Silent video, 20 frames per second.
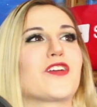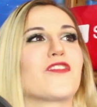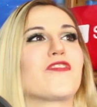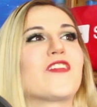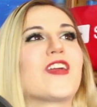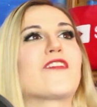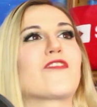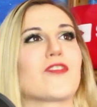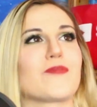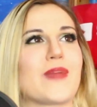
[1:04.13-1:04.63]
your
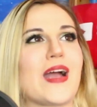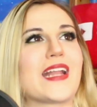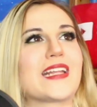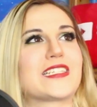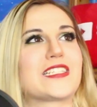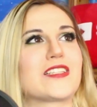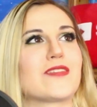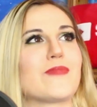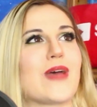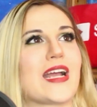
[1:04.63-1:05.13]
favorite Madi
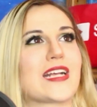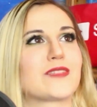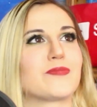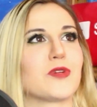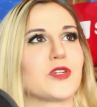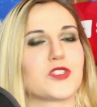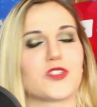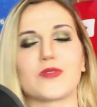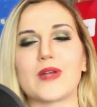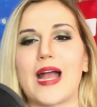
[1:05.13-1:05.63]
to the Max
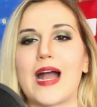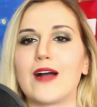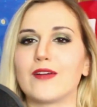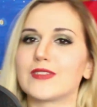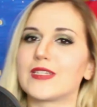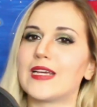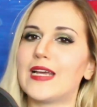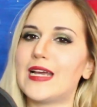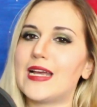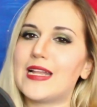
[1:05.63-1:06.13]
merch
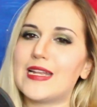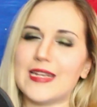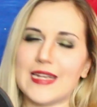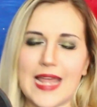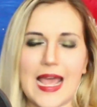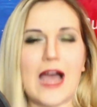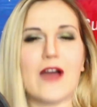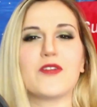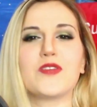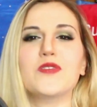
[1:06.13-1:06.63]
around,
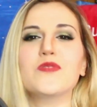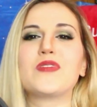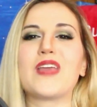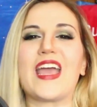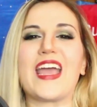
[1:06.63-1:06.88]
now you